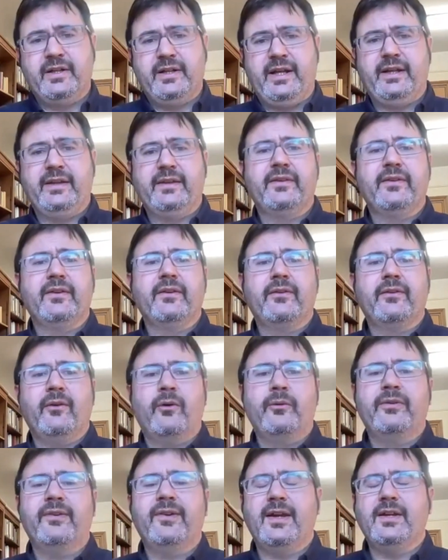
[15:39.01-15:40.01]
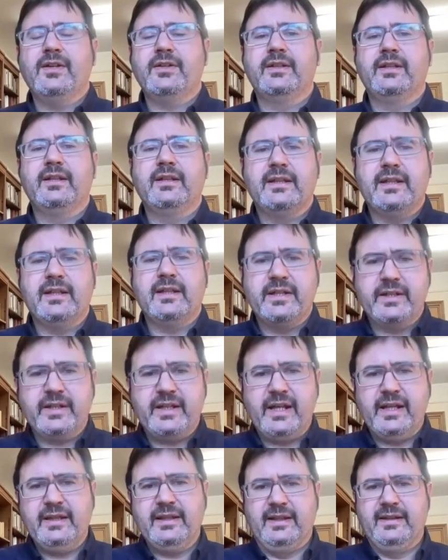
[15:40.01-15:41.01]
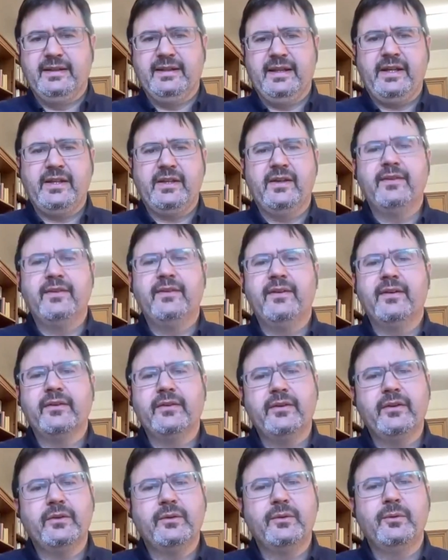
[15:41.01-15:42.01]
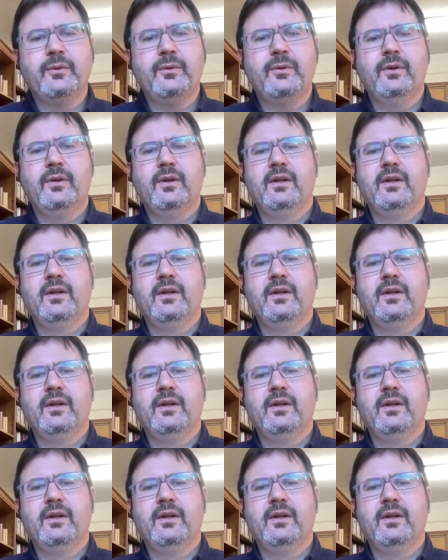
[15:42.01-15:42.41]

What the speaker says: Writers Association in Tashkent in 1962,